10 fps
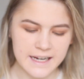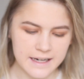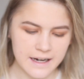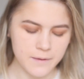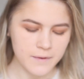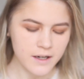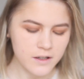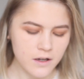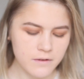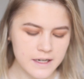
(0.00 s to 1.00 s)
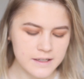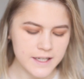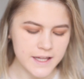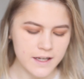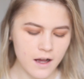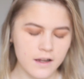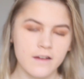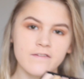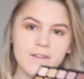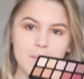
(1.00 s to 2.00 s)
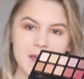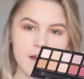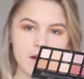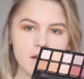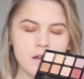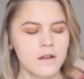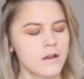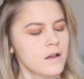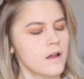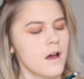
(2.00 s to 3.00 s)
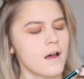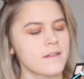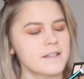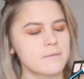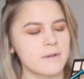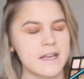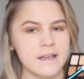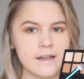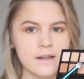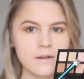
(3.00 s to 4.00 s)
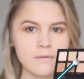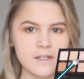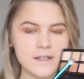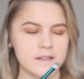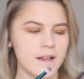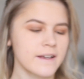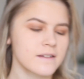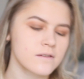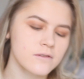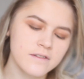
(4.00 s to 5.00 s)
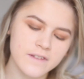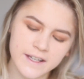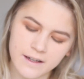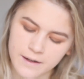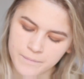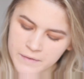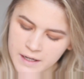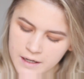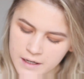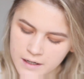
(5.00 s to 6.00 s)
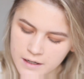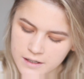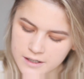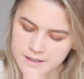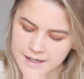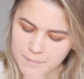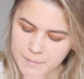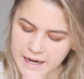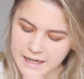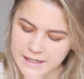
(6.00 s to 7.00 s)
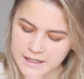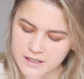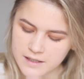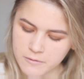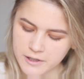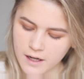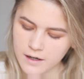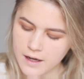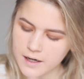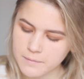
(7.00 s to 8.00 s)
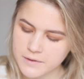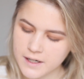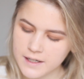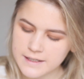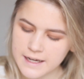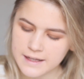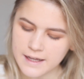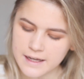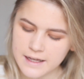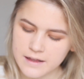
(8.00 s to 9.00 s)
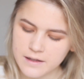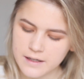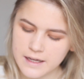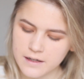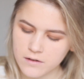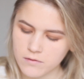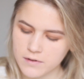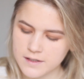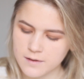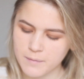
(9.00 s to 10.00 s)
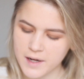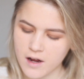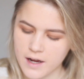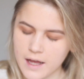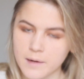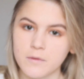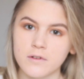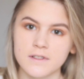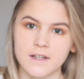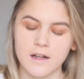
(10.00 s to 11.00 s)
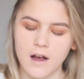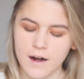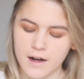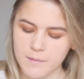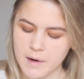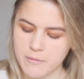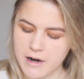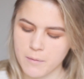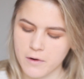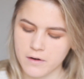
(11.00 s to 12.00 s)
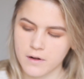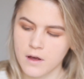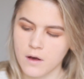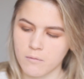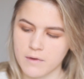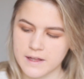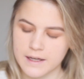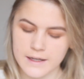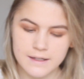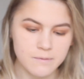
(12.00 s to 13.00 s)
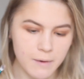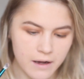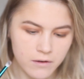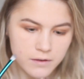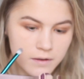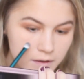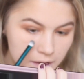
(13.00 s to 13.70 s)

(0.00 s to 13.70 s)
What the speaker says: clean, and I'm going to go into the colour Vermeer, this one here, which is like a sort of like a champagne shimmery colour, and I'm going to take that in the inner corners of my eye, and I'm also going to highlight my brow bone with it as well.